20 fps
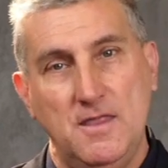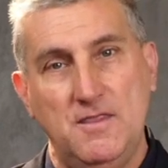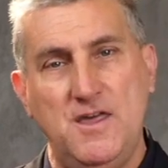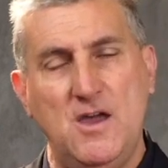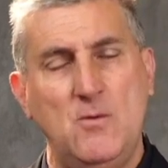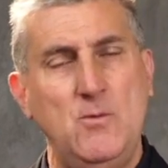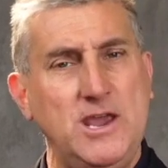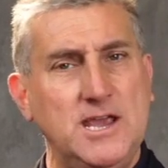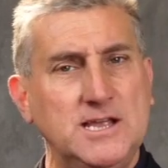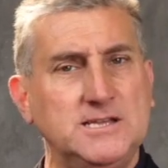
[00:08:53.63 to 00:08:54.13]

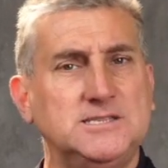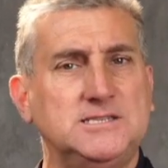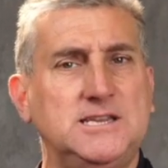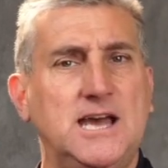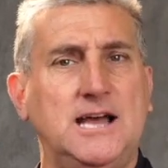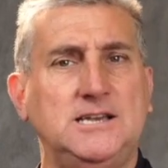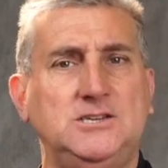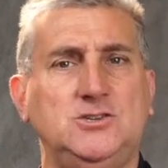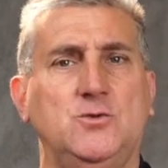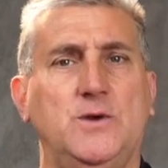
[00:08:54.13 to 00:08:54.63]
Then we can
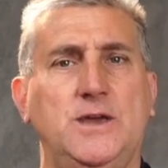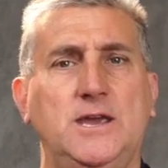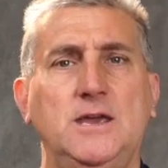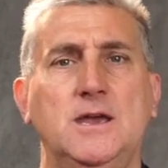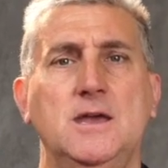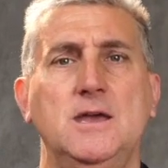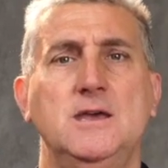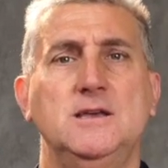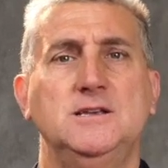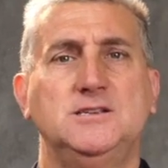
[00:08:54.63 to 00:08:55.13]
start doing
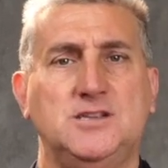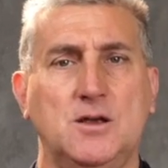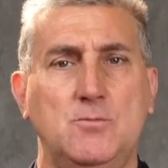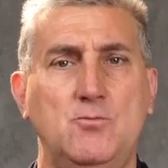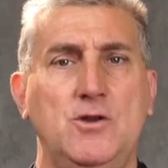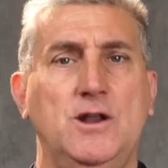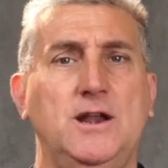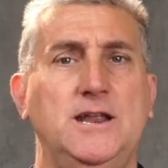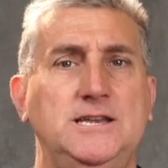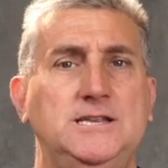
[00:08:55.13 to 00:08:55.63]

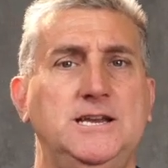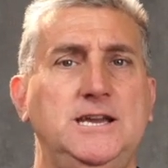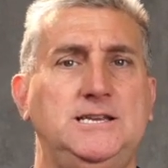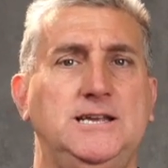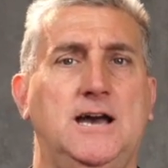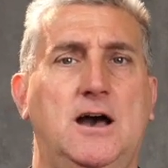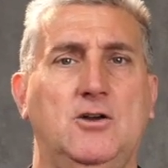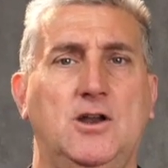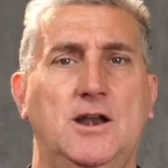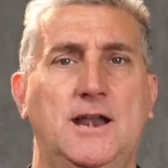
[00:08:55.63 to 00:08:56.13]
some really
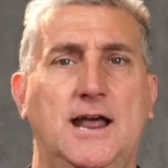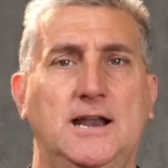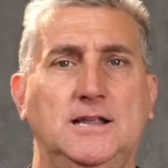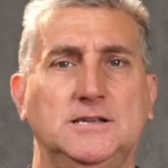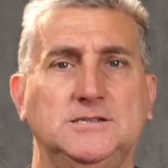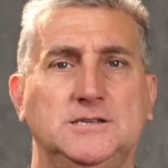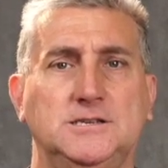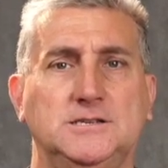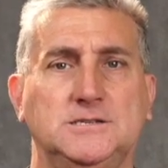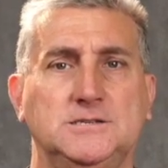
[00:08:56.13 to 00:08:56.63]
detailed
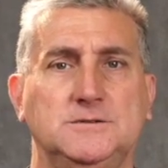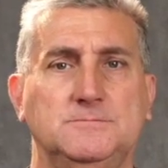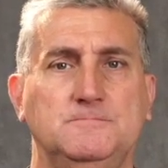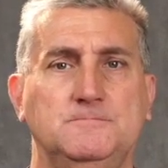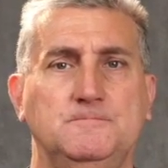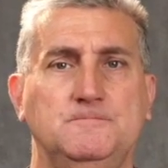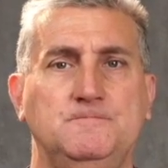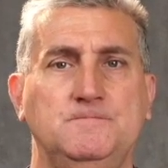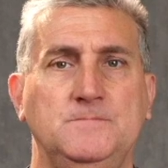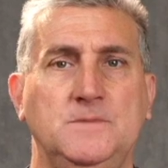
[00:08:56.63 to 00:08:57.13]
analysis.
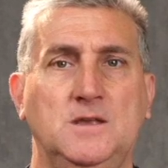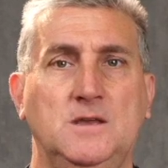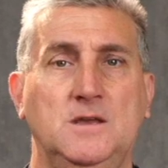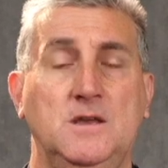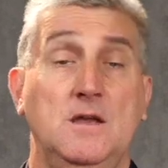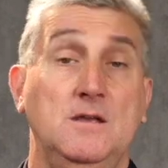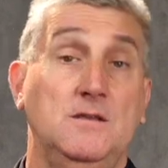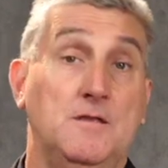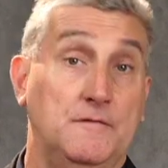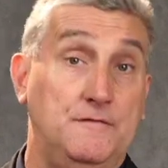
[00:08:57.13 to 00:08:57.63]

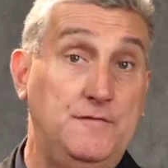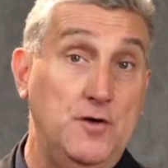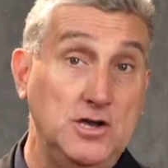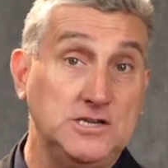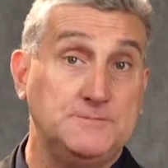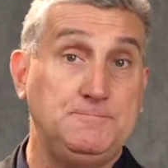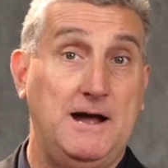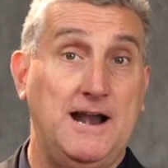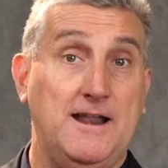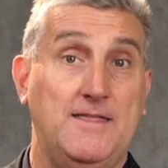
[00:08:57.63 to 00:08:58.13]
So the
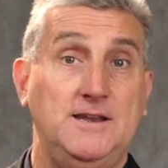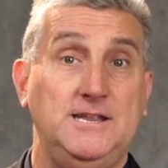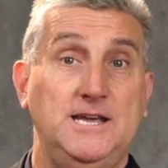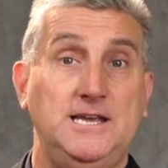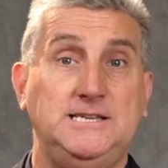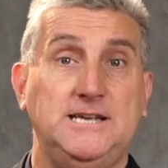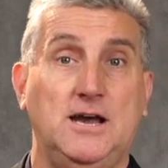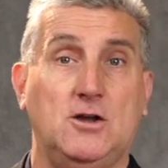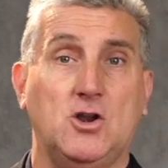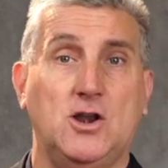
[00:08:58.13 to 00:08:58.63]
first part of the
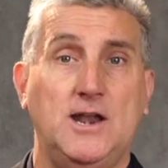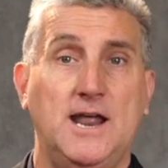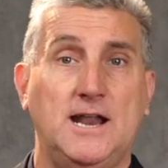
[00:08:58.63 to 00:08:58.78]
detailed